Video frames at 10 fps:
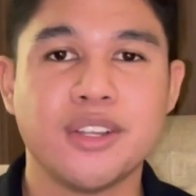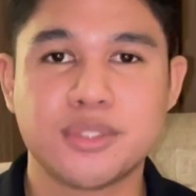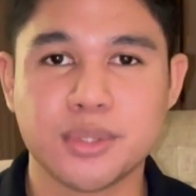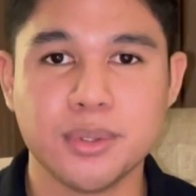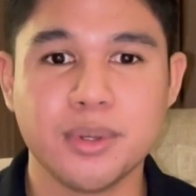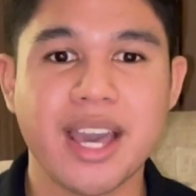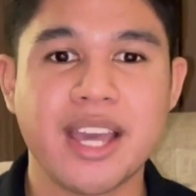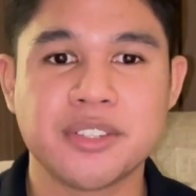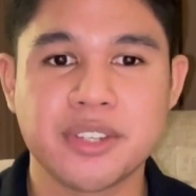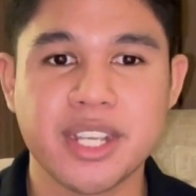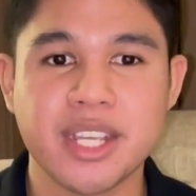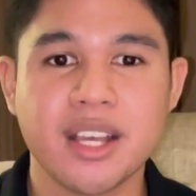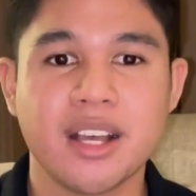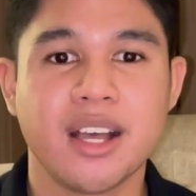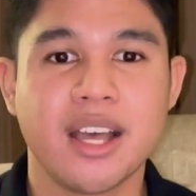2, and
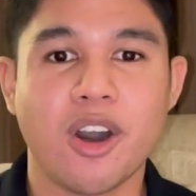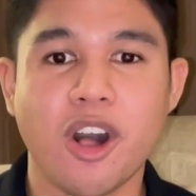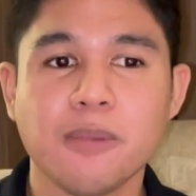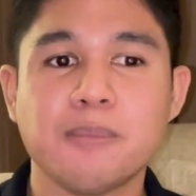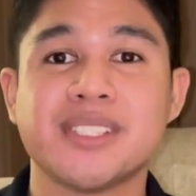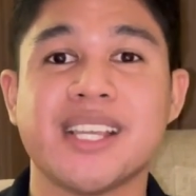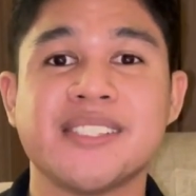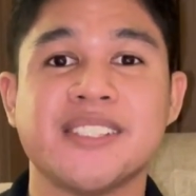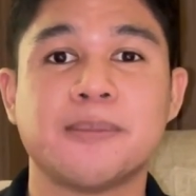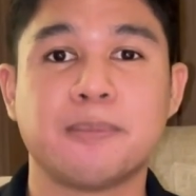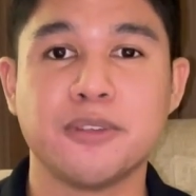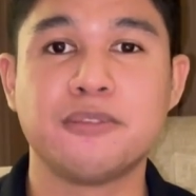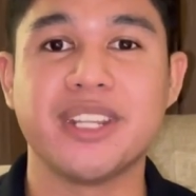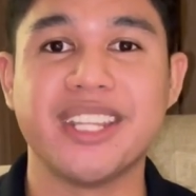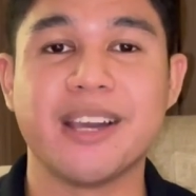3 all possess this
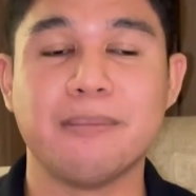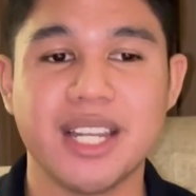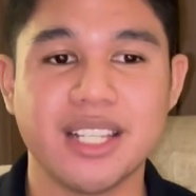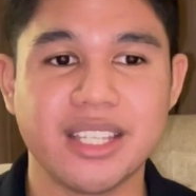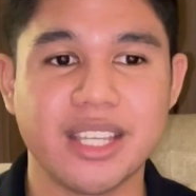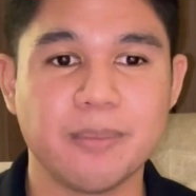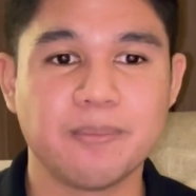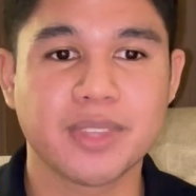proofreading ability.